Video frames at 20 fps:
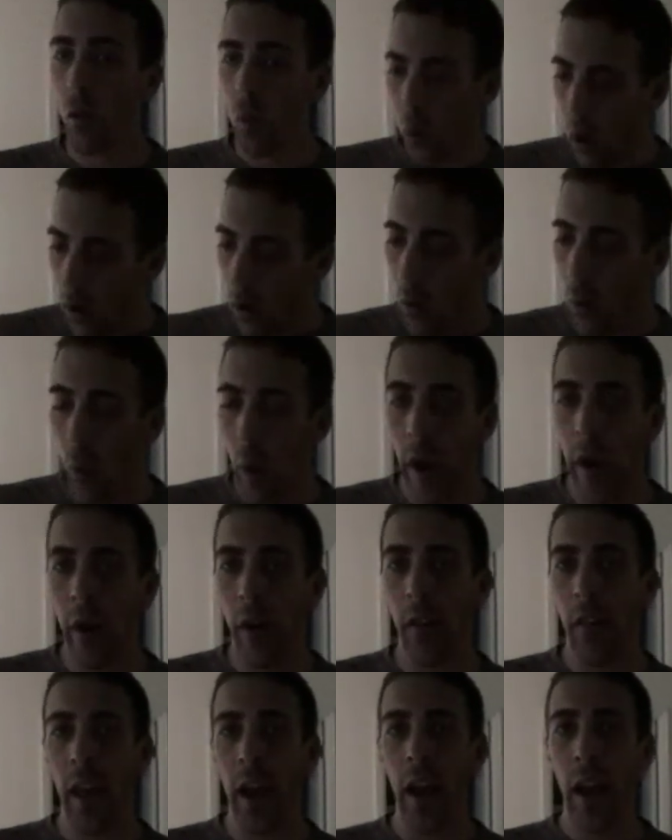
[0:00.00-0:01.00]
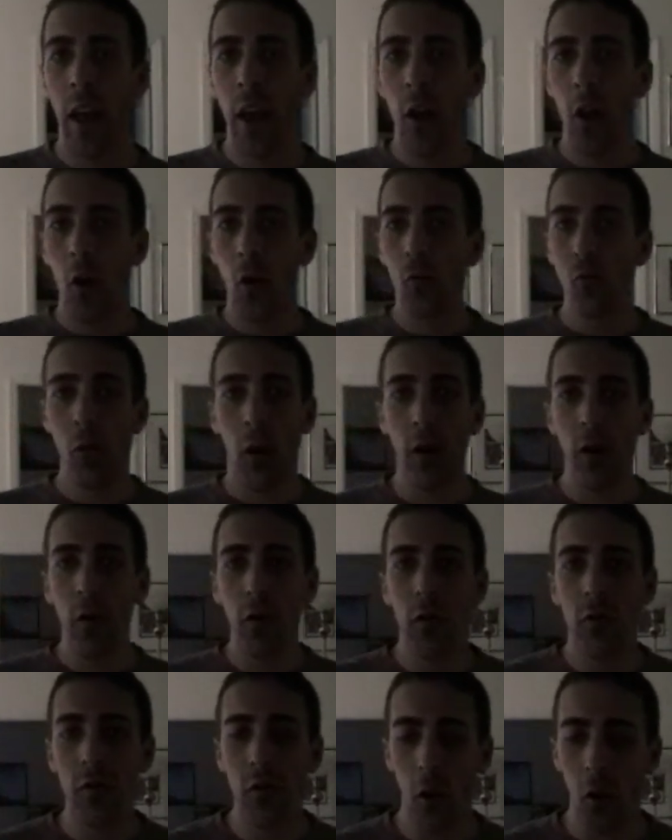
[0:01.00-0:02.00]
well aware that
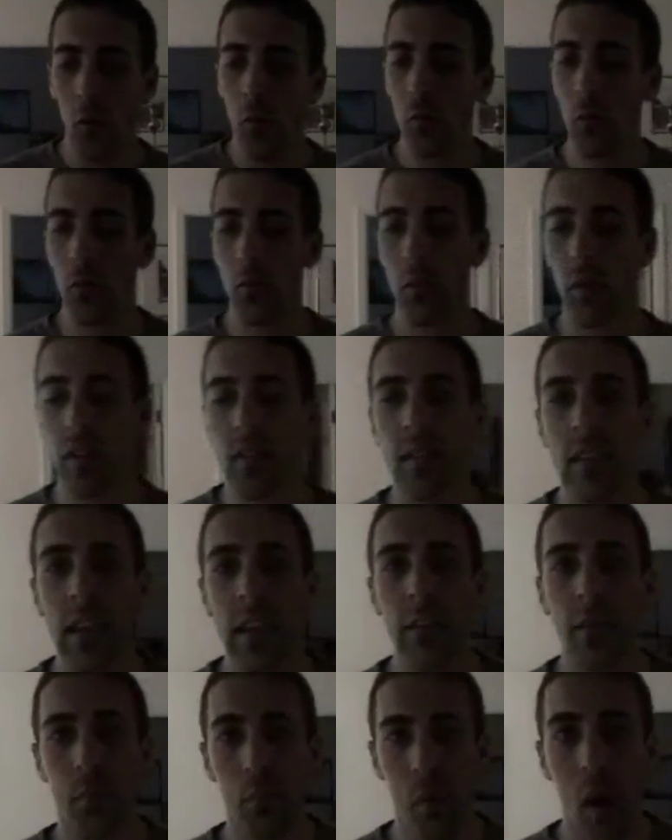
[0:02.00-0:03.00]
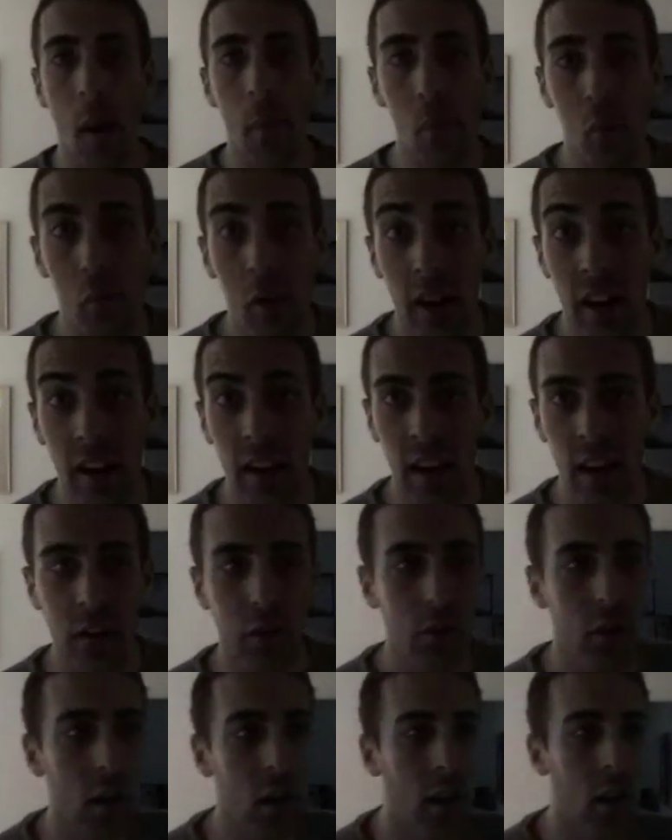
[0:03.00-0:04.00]
runners don't receive proper
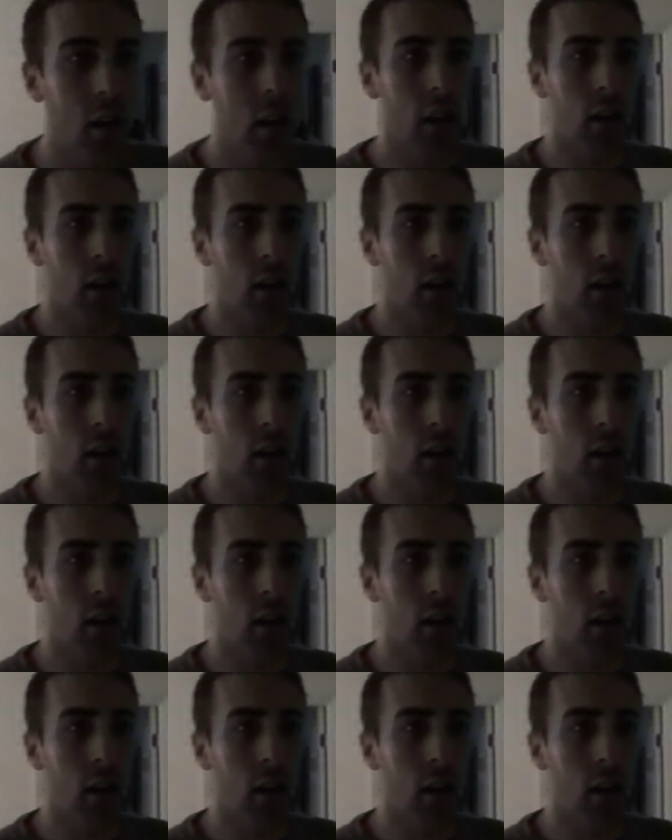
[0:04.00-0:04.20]
recognition.